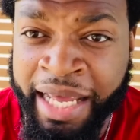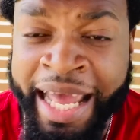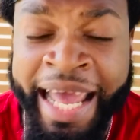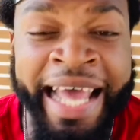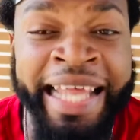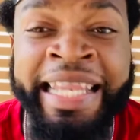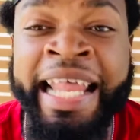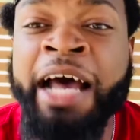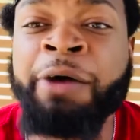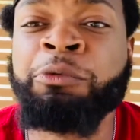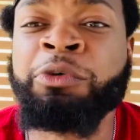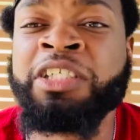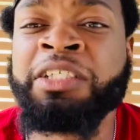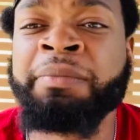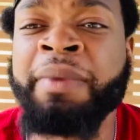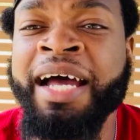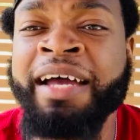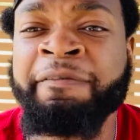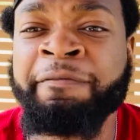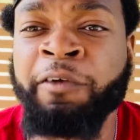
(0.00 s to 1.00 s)
And that was
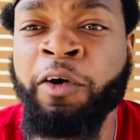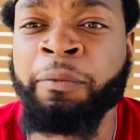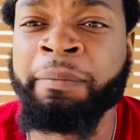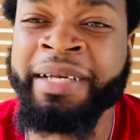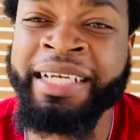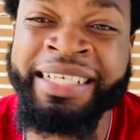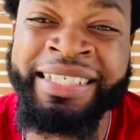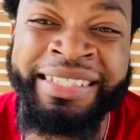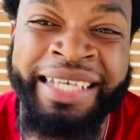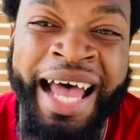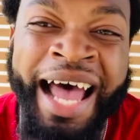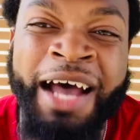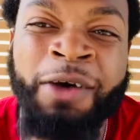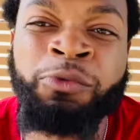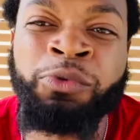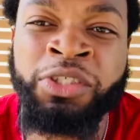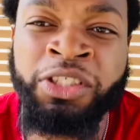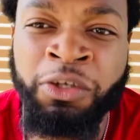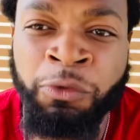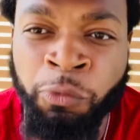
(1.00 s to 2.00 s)
my fault because I
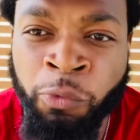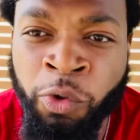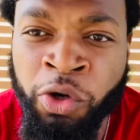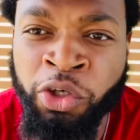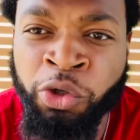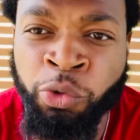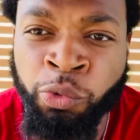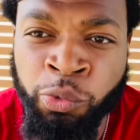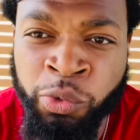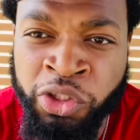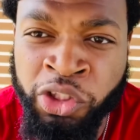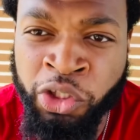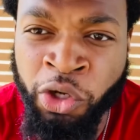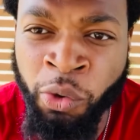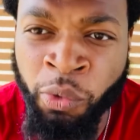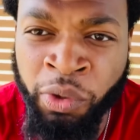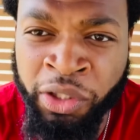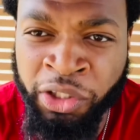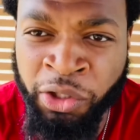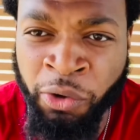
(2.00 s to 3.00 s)
was the one who was
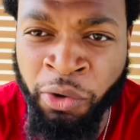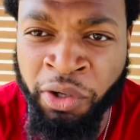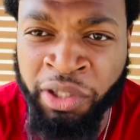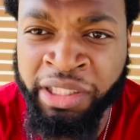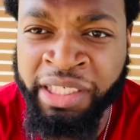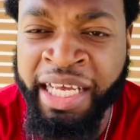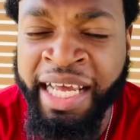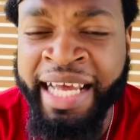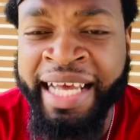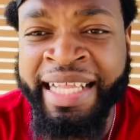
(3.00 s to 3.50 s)
going on